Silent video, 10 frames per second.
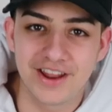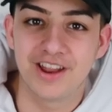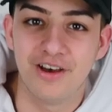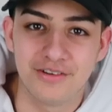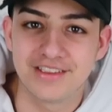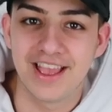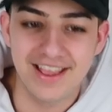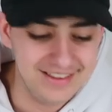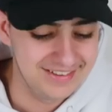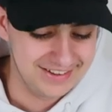I know,
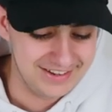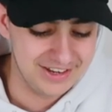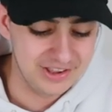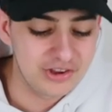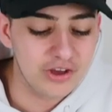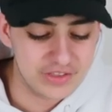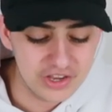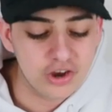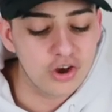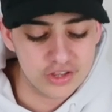yeah? You know, you've got
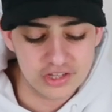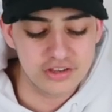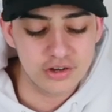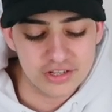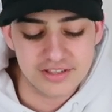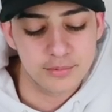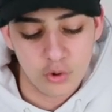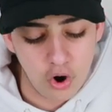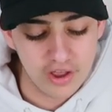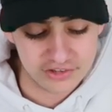the
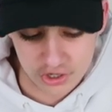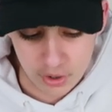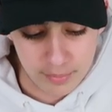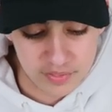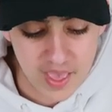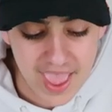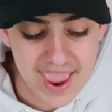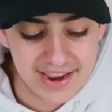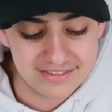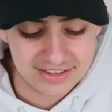typical eyes going on, but the
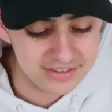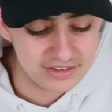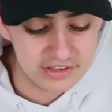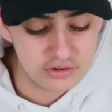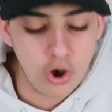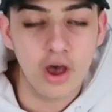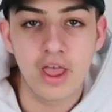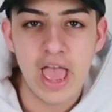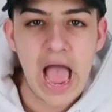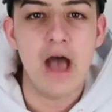hair, he's
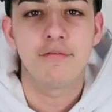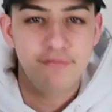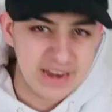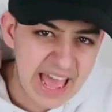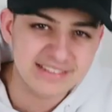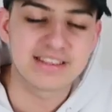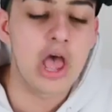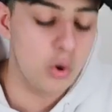got a flat,